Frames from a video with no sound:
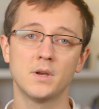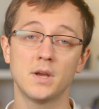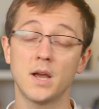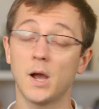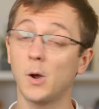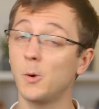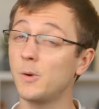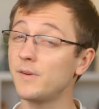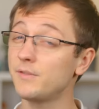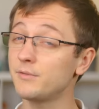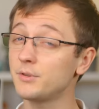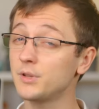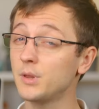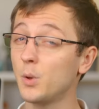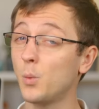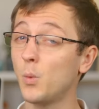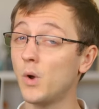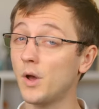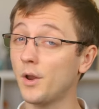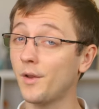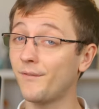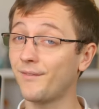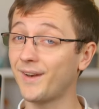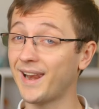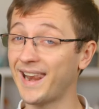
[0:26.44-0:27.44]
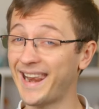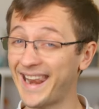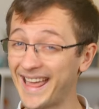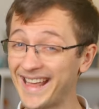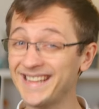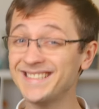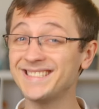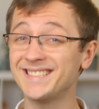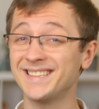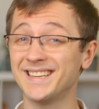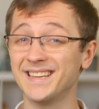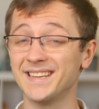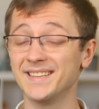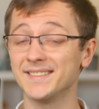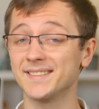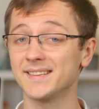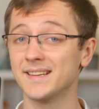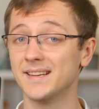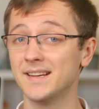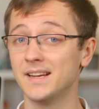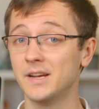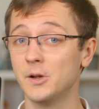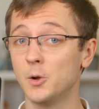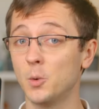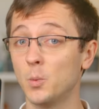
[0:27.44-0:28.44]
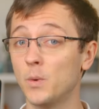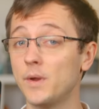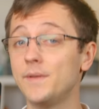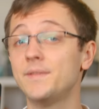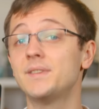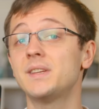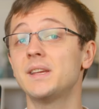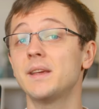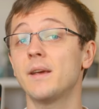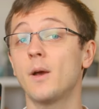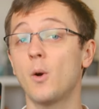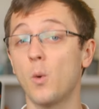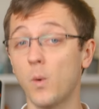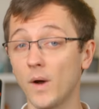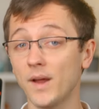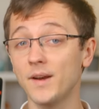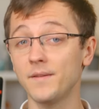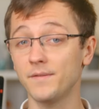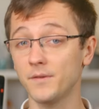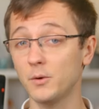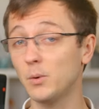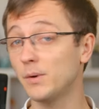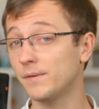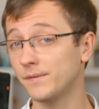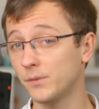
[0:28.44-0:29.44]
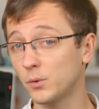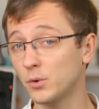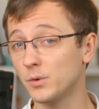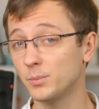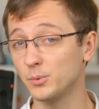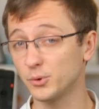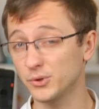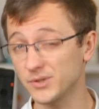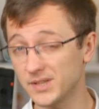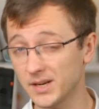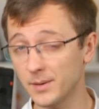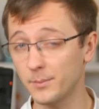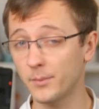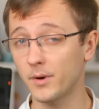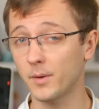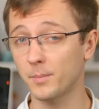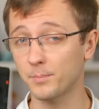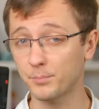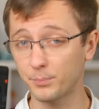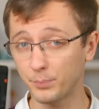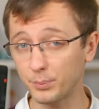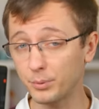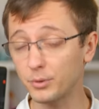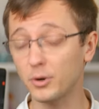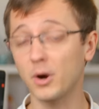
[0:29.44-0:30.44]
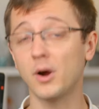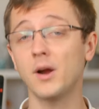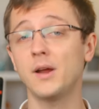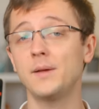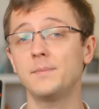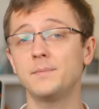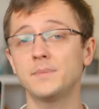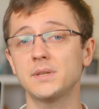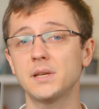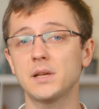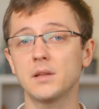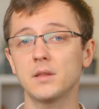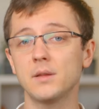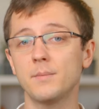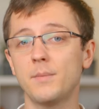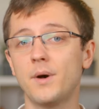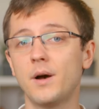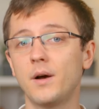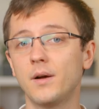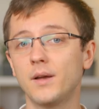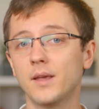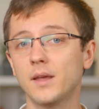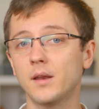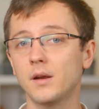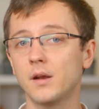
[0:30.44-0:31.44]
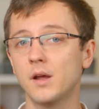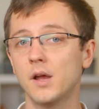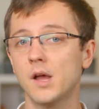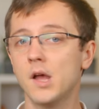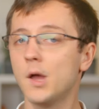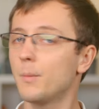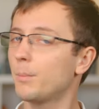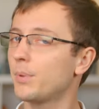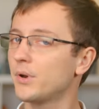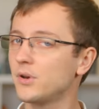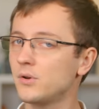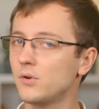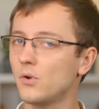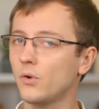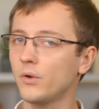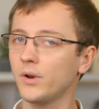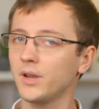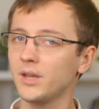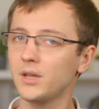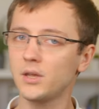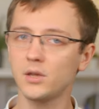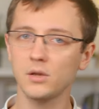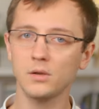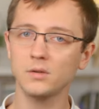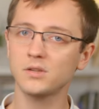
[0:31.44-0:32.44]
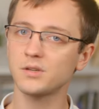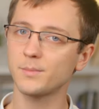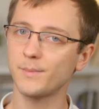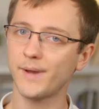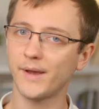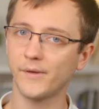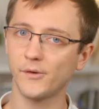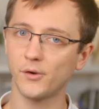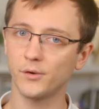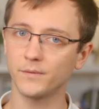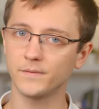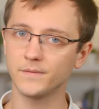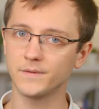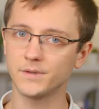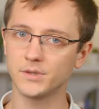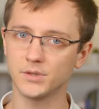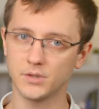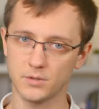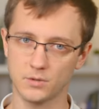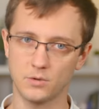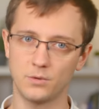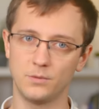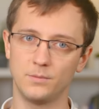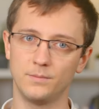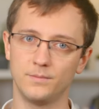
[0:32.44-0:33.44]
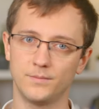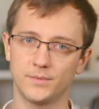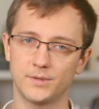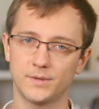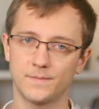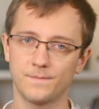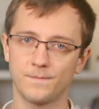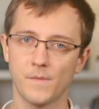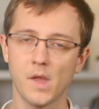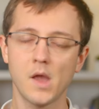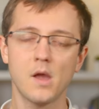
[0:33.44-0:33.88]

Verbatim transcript: However, in the world of lenses, we've seen quite a few affordable cinema primes hit the market, but not a huge amount of zooms.